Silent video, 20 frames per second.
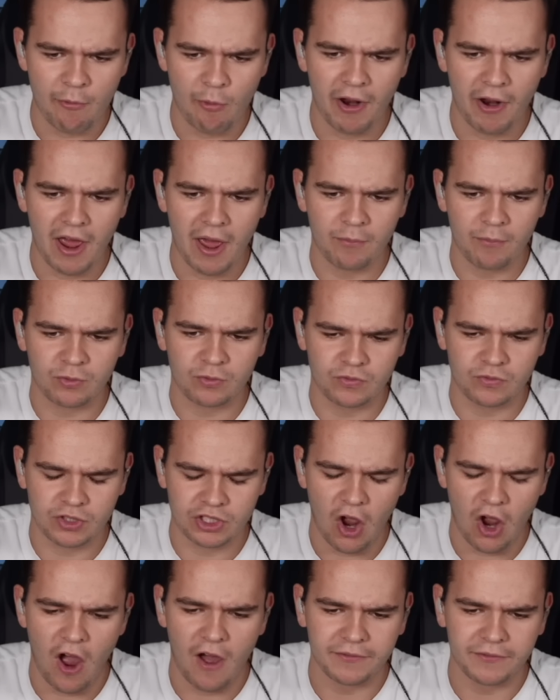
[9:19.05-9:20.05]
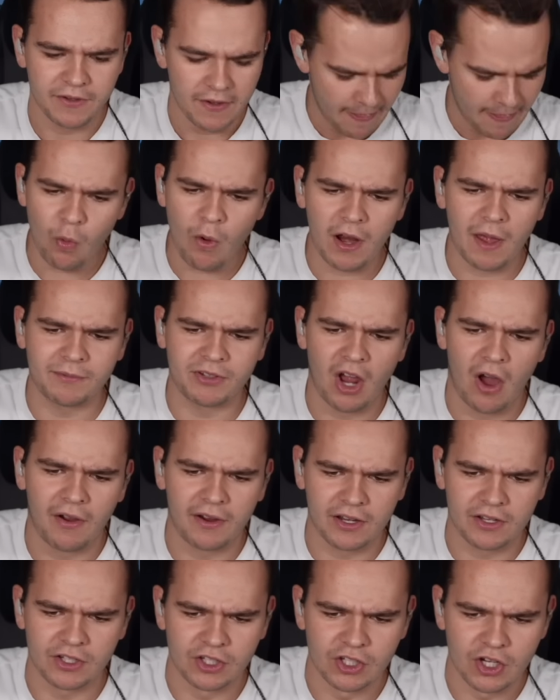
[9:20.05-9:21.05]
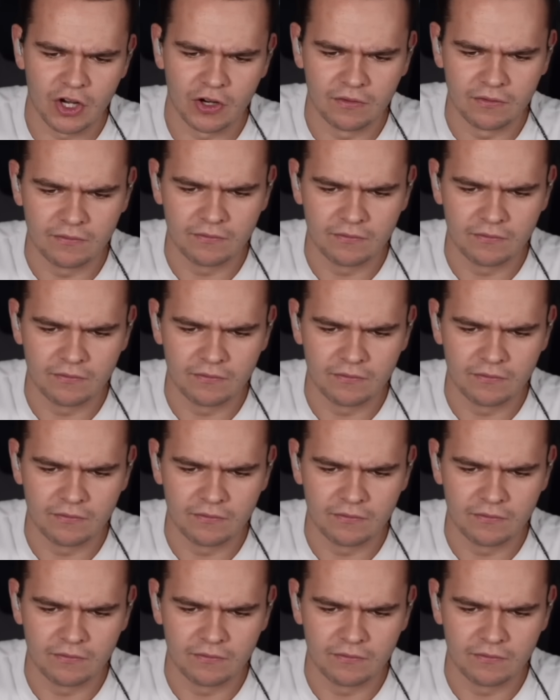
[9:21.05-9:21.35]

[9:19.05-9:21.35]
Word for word: what I'm... Do what I'm telling you to do.